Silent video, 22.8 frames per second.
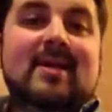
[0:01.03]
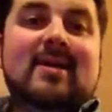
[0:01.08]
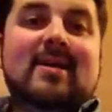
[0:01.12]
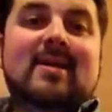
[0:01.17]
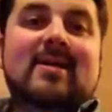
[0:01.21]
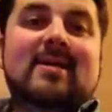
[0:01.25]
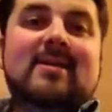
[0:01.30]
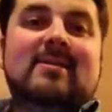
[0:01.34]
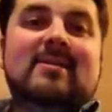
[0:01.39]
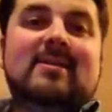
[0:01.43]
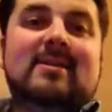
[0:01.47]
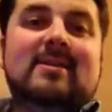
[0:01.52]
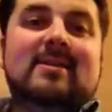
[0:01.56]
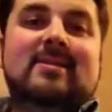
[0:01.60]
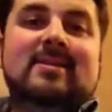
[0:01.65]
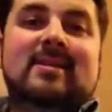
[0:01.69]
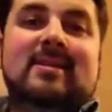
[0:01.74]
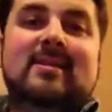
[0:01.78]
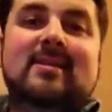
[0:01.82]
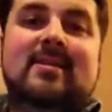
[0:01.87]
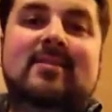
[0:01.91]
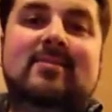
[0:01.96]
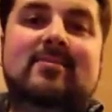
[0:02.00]
This is
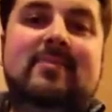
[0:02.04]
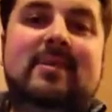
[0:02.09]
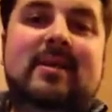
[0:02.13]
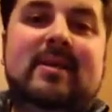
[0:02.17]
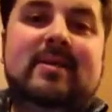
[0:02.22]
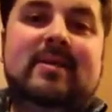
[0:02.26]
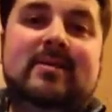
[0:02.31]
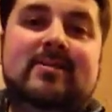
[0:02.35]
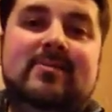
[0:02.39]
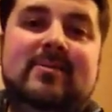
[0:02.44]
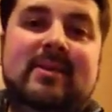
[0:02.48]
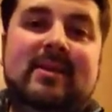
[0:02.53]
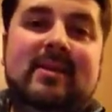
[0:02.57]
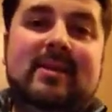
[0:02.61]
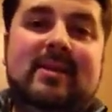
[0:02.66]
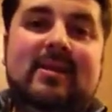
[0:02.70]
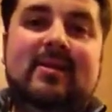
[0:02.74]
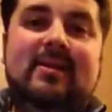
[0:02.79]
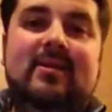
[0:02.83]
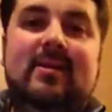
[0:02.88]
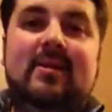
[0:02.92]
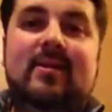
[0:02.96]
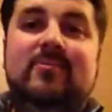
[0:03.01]
Ian Bailey with
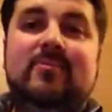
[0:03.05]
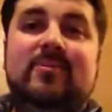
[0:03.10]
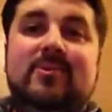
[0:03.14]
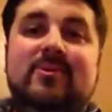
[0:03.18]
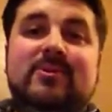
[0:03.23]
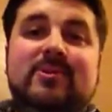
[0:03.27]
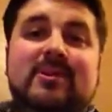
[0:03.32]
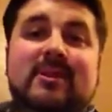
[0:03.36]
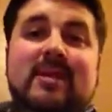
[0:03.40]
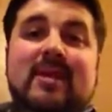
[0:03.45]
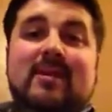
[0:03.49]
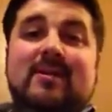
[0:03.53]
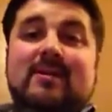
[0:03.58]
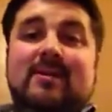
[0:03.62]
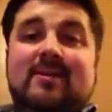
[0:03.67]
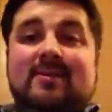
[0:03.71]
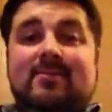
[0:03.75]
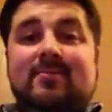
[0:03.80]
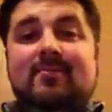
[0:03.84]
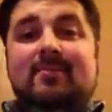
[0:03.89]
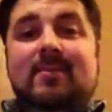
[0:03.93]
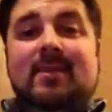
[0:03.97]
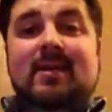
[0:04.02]
Ian on
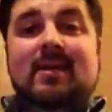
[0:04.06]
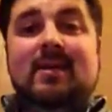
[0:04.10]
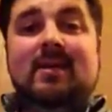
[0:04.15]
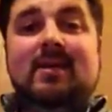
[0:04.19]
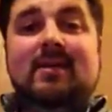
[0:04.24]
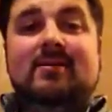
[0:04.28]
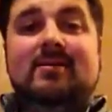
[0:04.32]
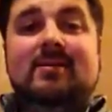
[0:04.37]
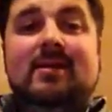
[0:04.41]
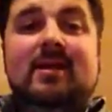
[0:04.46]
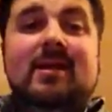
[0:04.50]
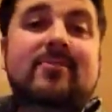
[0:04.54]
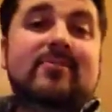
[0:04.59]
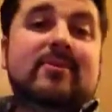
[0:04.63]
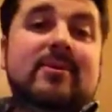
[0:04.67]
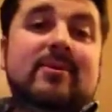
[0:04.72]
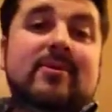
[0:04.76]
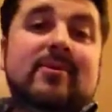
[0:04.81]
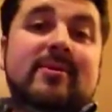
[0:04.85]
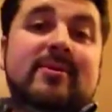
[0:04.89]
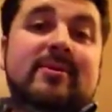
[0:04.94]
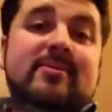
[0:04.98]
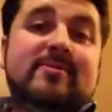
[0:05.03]
Personality. Today we're
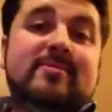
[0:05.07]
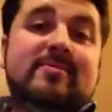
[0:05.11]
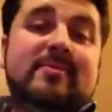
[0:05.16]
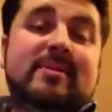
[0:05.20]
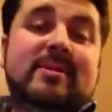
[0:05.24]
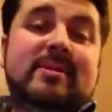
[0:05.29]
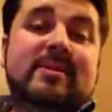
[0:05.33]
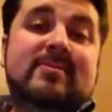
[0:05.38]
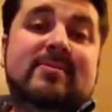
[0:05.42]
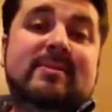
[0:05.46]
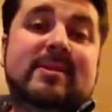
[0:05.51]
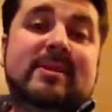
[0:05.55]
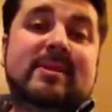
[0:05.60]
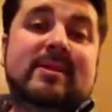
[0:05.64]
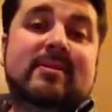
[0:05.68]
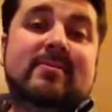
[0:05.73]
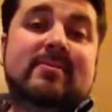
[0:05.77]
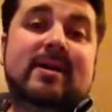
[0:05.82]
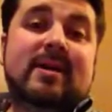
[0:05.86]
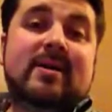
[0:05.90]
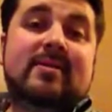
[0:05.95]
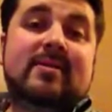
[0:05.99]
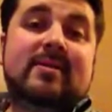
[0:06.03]
going to be speaking
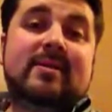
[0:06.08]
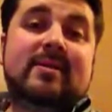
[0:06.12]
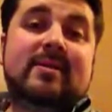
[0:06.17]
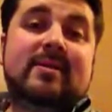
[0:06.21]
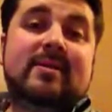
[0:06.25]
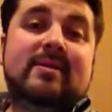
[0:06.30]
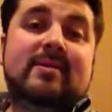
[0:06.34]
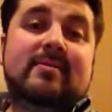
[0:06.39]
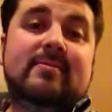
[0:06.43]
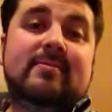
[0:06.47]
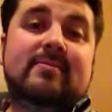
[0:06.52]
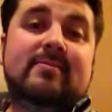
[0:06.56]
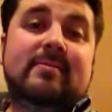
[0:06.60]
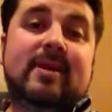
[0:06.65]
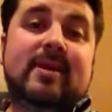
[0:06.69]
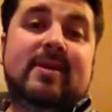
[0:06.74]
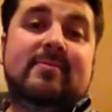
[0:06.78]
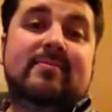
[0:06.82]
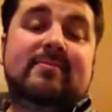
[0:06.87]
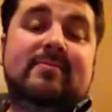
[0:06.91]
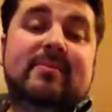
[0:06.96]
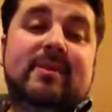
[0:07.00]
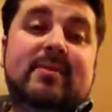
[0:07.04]
about the
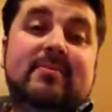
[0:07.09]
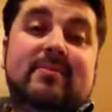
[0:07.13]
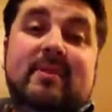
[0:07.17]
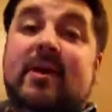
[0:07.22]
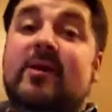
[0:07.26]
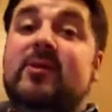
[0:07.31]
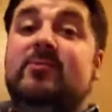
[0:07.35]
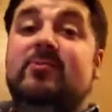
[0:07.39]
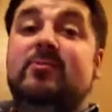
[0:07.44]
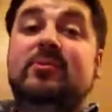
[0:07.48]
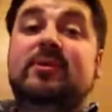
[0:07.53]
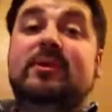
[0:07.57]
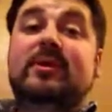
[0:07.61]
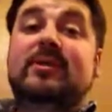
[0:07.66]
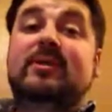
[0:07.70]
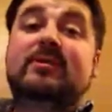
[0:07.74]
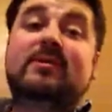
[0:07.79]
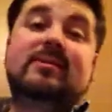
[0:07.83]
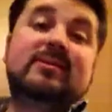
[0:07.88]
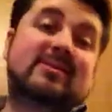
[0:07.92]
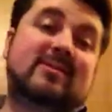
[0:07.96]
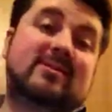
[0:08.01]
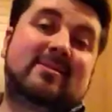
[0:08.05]

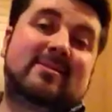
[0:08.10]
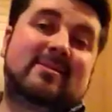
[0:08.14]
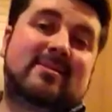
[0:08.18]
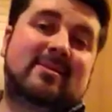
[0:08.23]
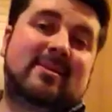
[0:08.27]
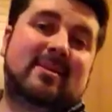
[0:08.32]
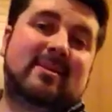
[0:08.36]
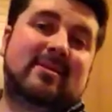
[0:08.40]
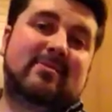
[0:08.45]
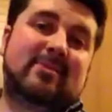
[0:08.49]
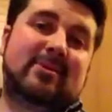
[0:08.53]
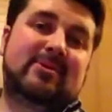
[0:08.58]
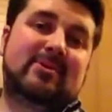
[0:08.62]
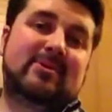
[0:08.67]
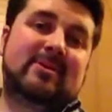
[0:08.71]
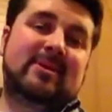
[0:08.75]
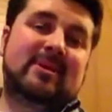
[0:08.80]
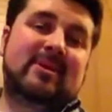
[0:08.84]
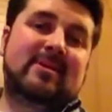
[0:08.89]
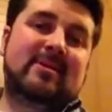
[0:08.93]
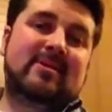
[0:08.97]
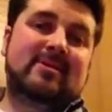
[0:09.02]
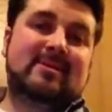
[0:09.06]
Myers-Briggs
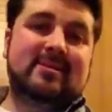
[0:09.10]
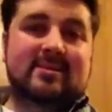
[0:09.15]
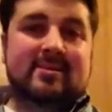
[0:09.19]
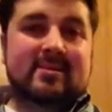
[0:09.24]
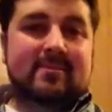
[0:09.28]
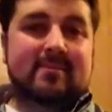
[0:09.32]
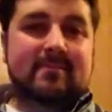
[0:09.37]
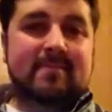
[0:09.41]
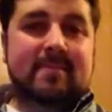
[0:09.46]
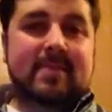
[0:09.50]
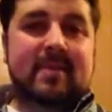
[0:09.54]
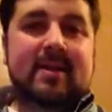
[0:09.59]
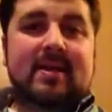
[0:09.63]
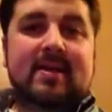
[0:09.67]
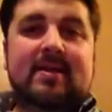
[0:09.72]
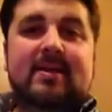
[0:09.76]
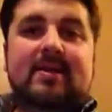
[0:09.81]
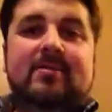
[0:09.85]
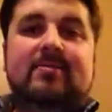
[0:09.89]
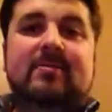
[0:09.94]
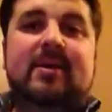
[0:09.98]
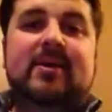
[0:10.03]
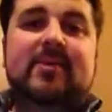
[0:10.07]
personality system,
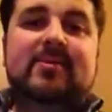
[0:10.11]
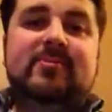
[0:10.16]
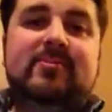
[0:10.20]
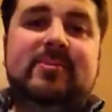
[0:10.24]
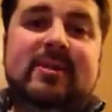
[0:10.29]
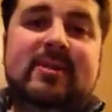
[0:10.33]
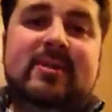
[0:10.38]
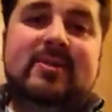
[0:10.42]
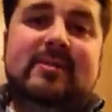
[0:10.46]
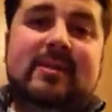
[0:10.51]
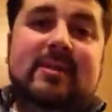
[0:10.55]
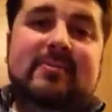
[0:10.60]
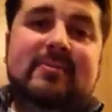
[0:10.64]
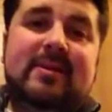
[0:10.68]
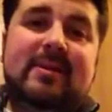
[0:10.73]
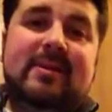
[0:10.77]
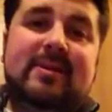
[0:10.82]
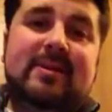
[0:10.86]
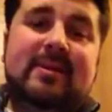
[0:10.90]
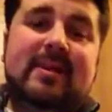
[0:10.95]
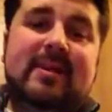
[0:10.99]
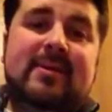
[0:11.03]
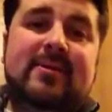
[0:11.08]
the Myers-Briggs Type
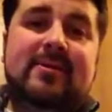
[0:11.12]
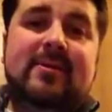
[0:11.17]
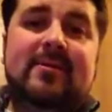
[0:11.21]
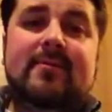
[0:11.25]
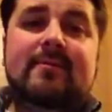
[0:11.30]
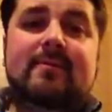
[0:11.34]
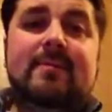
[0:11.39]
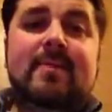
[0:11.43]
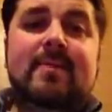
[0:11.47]
Indicator.